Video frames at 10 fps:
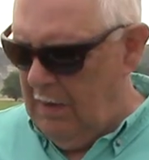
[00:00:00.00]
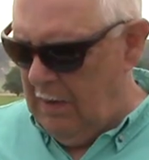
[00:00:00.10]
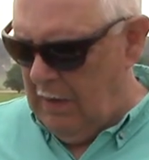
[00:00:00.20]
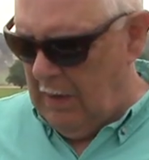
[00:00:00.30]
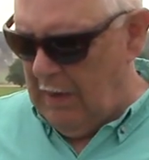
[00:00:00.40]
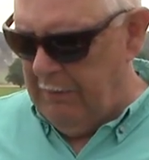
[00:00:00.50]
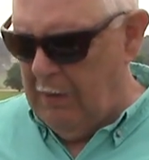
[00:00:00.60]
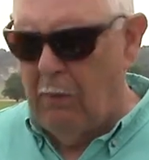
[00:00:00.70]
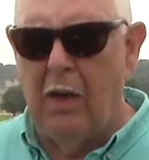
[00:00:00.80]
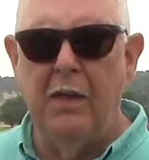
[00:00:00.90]
and I have
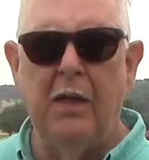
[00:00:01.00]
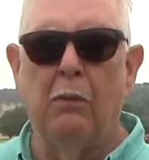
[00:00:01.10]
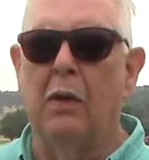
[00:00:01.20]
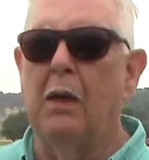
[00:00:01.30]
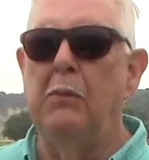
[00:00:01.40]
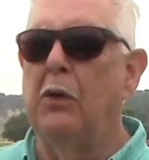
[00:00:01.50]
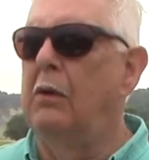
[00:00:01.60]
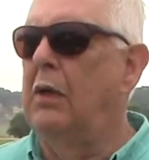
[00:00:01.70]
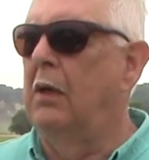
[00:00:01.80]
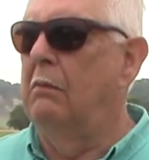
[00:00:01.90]
no idea what I'm
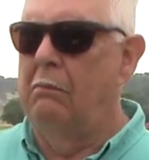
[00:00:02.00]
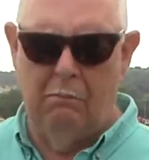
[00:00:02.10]
doing here.